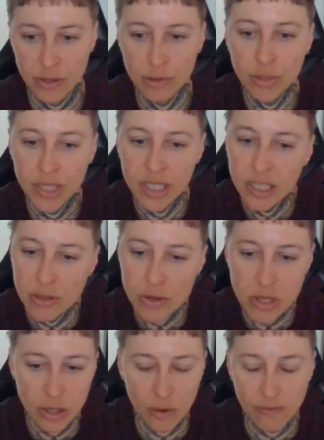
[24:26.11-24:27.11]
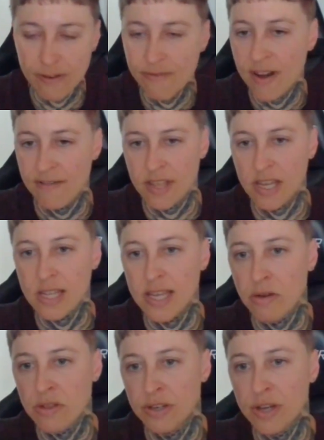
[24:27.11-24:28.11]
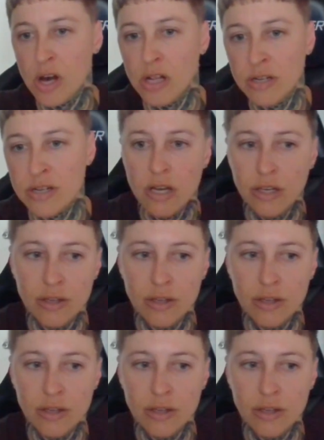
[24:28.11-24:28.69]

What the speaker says: unit used to go for $5,000-6,000,